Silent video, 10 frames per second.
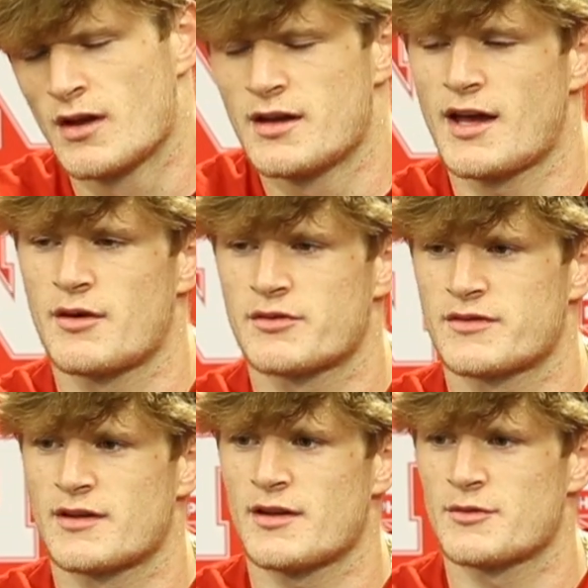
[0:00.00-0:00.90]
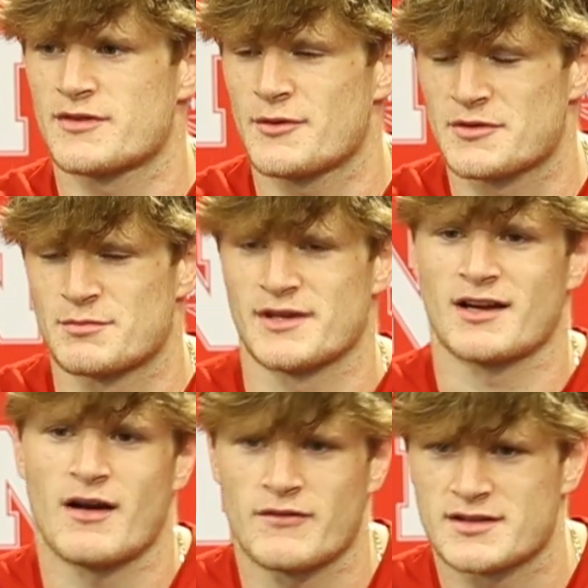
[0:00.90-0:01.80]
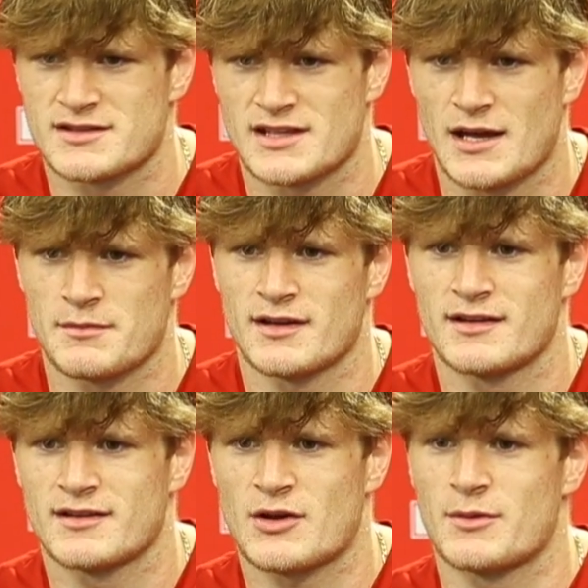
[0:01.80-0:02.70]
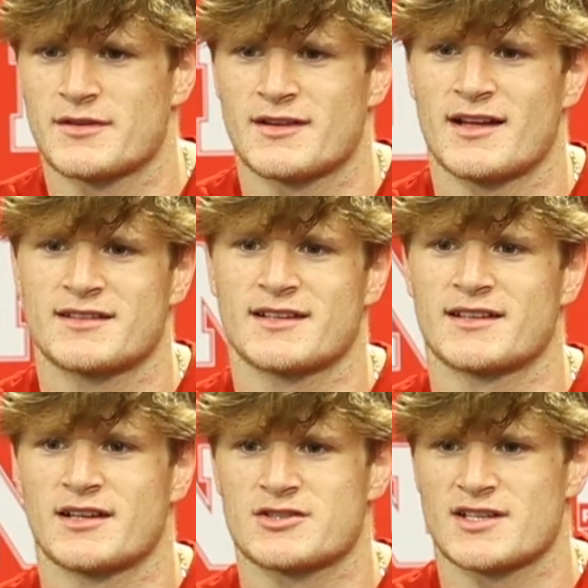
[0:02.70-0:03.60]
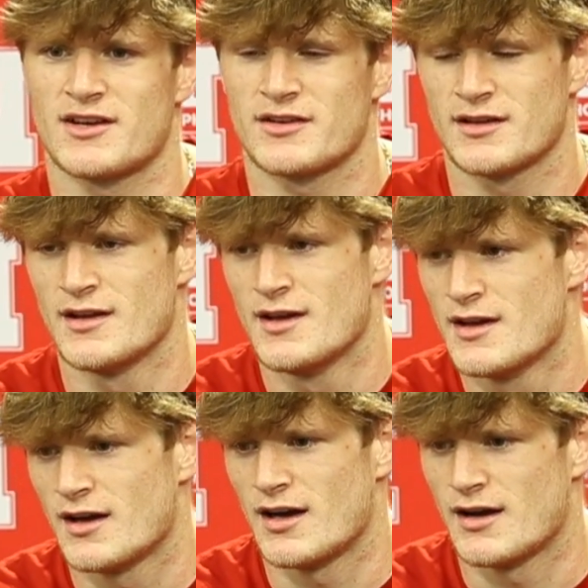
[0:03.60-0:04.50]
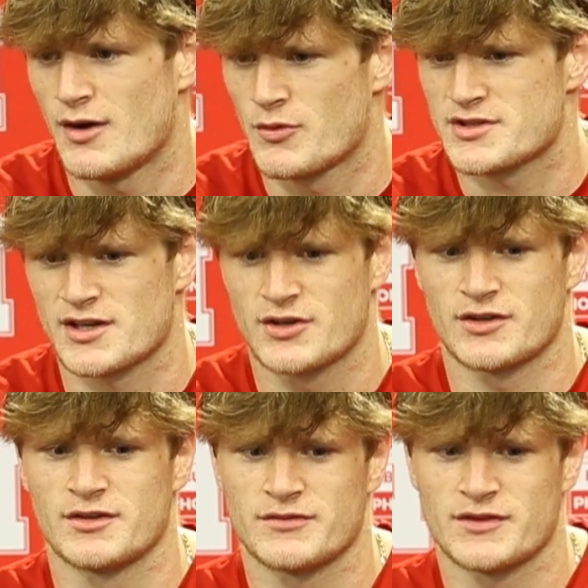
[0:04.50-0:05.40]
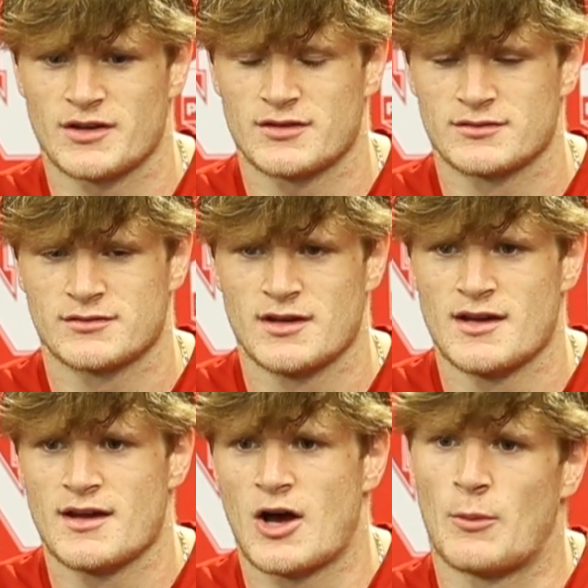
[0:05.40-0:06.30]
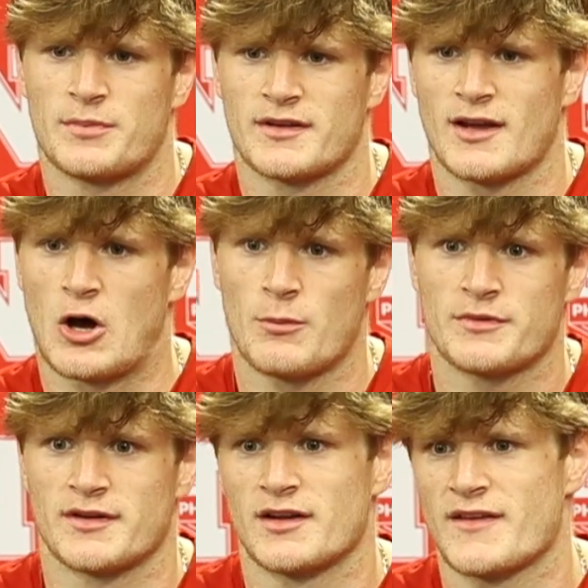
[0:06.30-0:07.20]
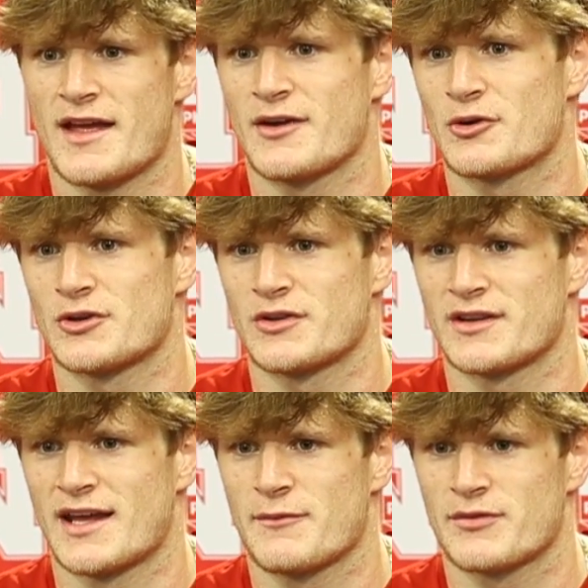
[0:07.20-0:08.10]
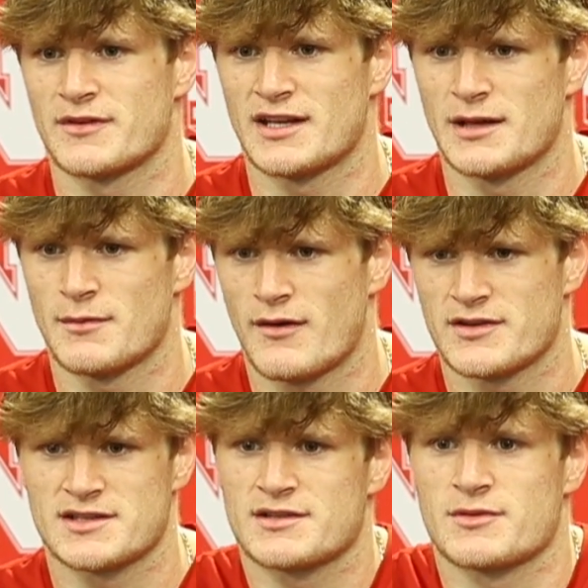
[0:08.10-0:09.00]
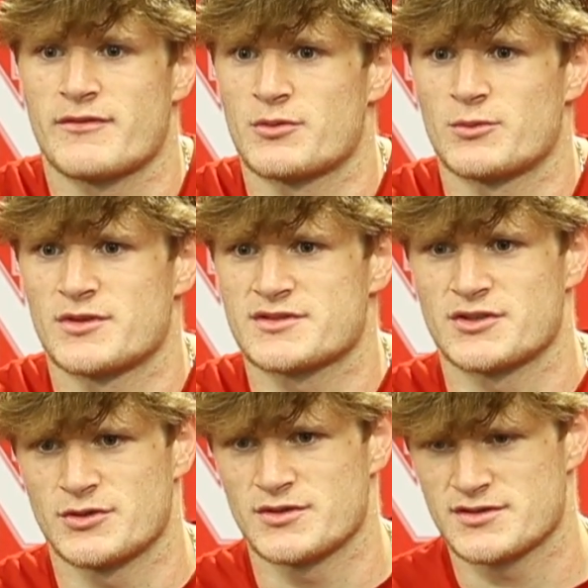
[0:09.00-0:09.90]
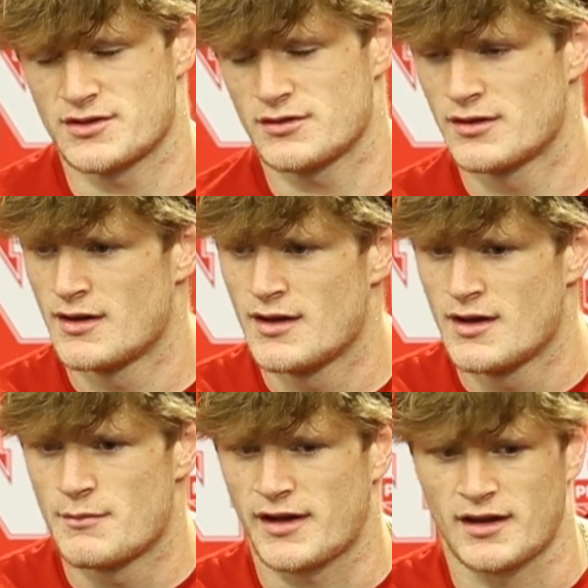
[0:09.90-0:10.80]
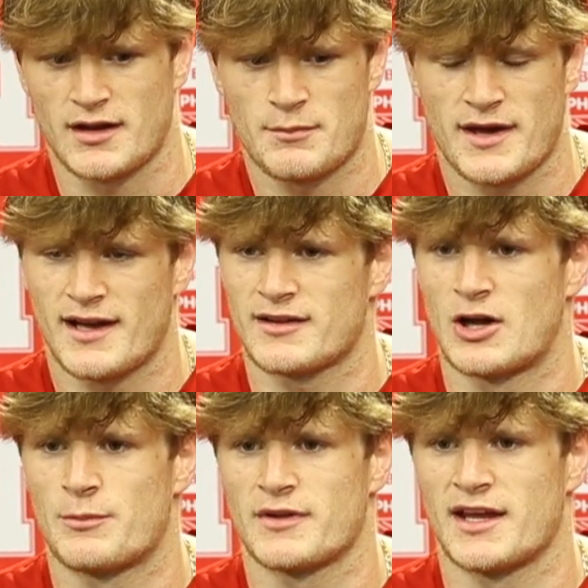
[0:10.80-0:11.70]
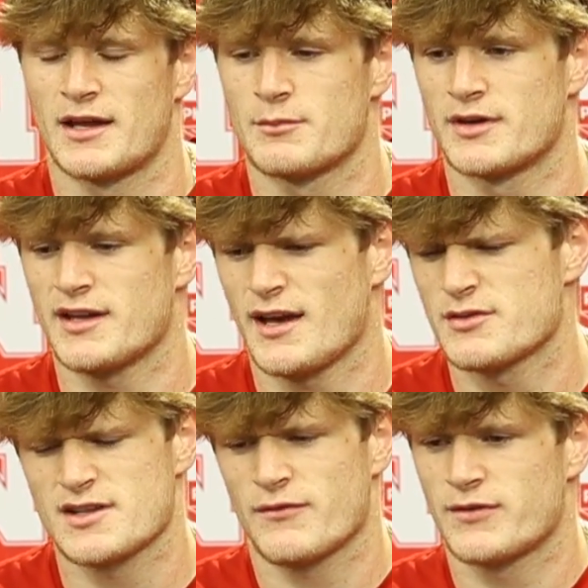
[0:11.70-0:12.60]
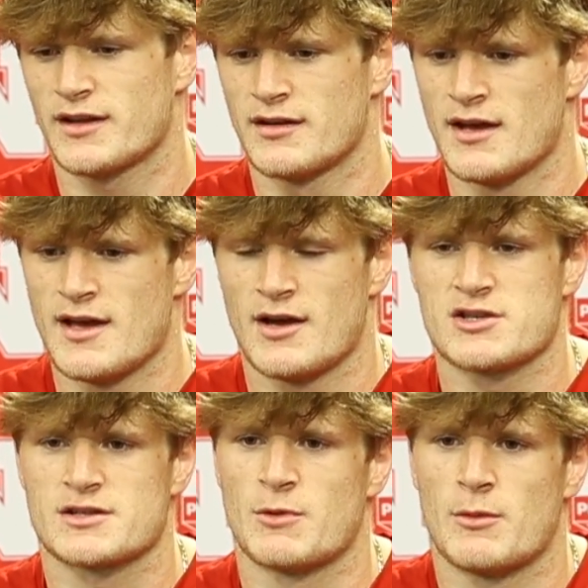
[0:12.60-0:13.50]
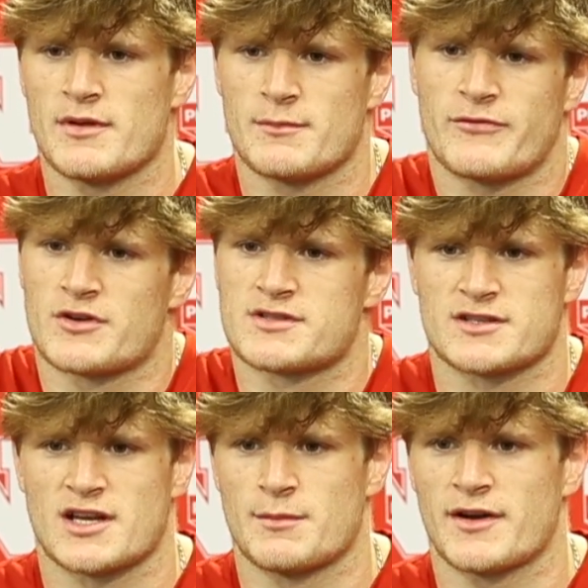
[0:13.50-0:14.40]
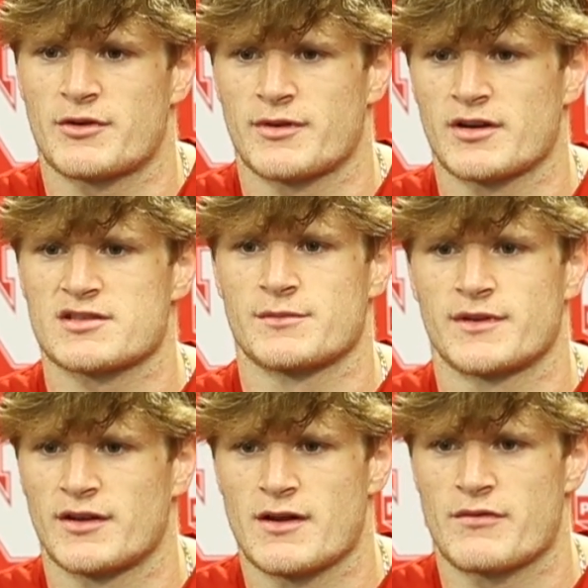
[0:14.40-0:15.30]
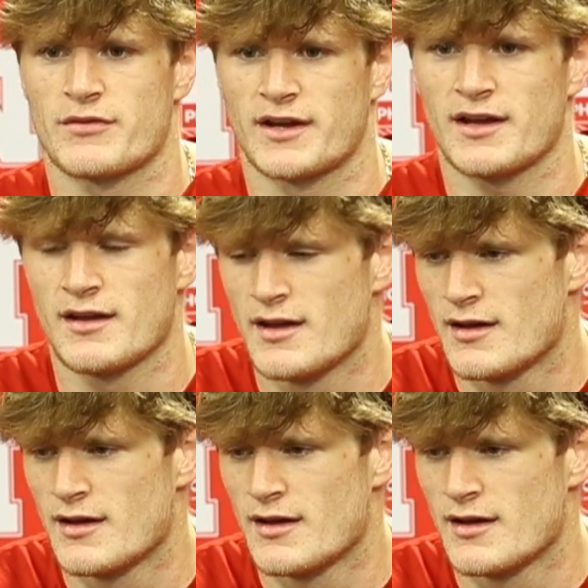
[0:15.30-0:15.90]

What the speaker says: Yeah, it was big, obviously. I mean, it's always nice to get a touchdown. I wish I could have, you know, helped and done that earlier in the game for the team. Obviously, that's what everyone wants to do is, you know, make an impact and help the game. But, yeah, it was a moment, my first touchdown in my career, something I'll never forget.